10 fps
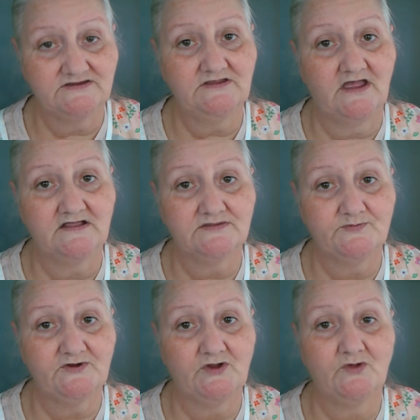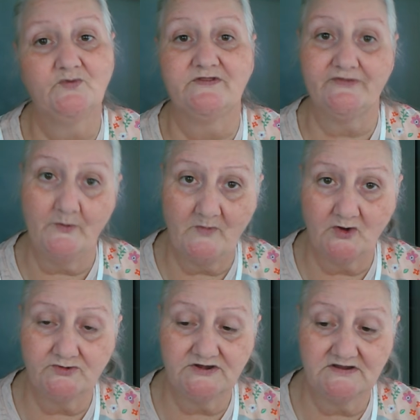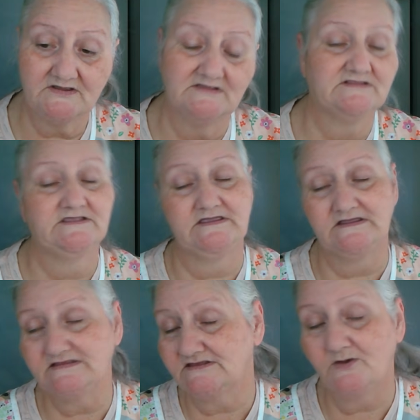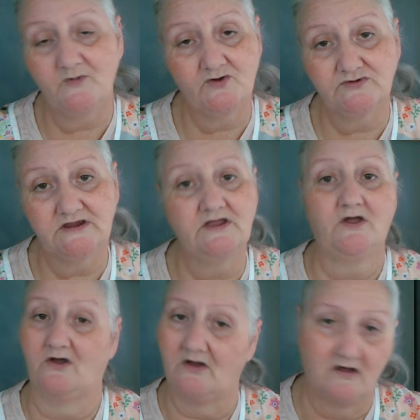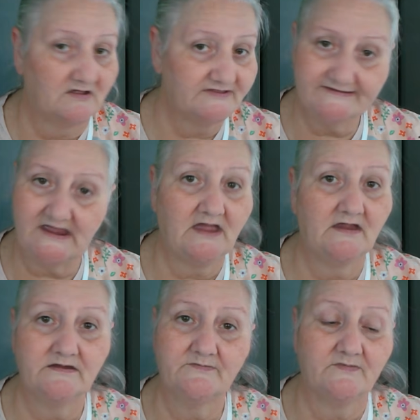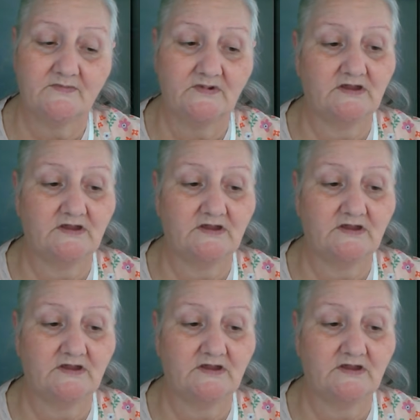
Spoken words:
to the hospital with pneumonia because he gets pneumonia all the time.